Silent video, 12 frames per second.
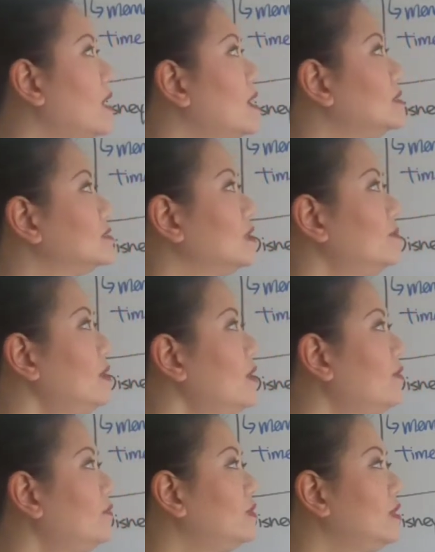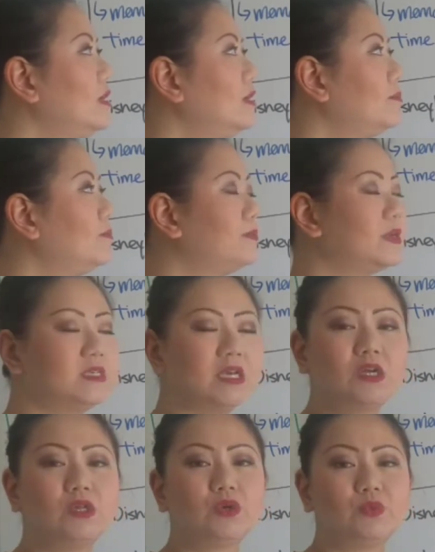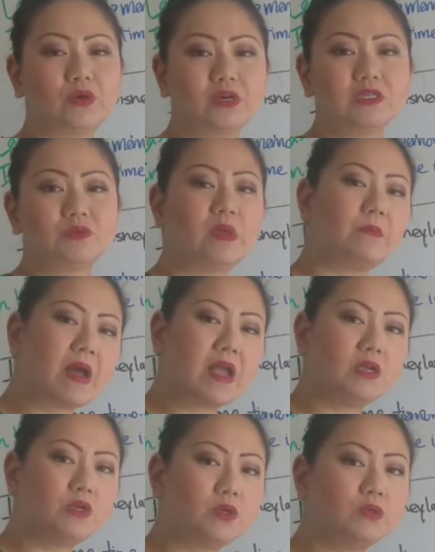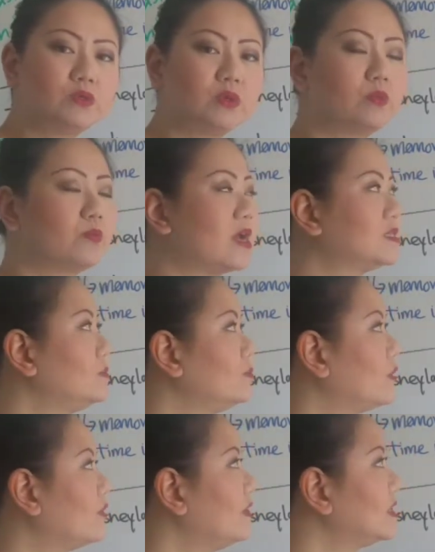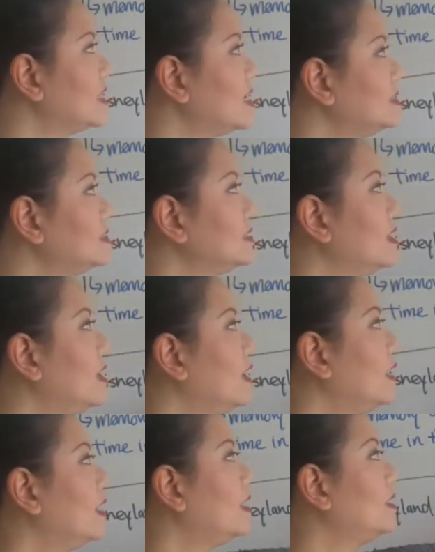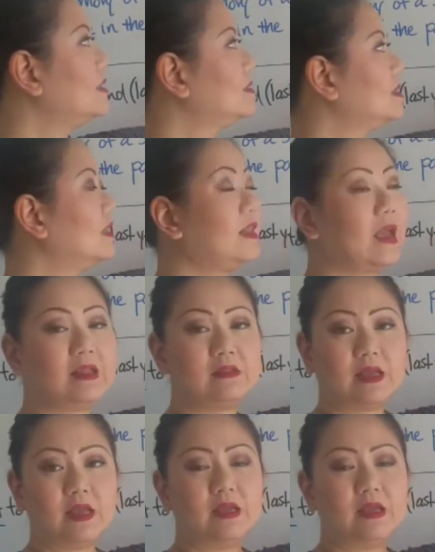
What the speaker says: Some of the particular words we might use with present perfect tense is lately.